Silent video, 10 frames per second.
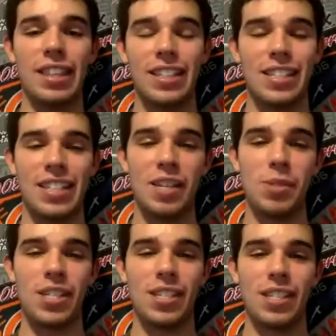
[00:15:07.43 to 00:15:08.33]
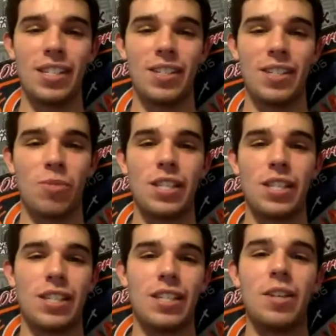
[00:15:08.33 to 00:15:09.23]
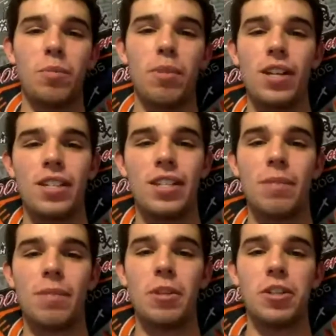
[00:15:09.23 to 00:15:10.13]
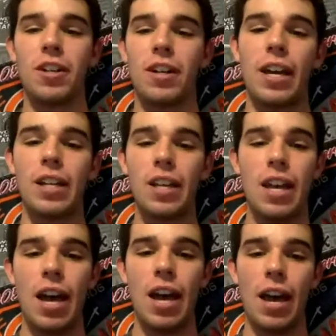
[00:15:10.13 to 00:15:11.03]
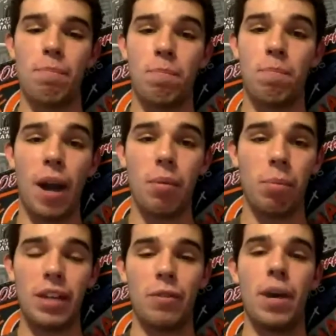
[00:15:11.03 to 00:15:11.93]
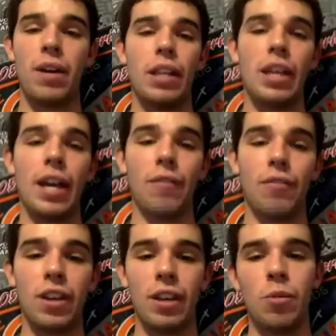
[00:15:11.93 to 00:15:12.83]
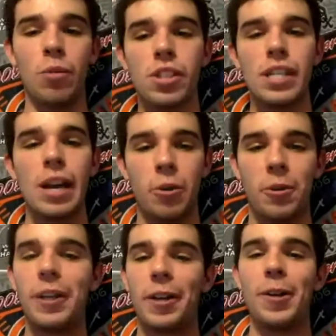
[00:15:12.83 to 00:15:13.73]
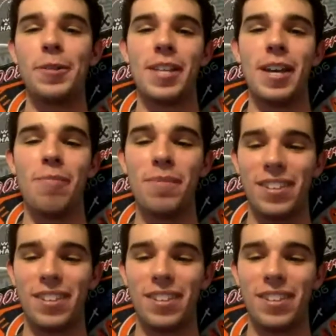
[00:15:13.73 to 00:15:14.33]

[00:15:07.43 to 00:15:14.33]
I think this team is a Sweet 16 or bust team this year again. Probably even better than that. We'll see how Crean coaches that.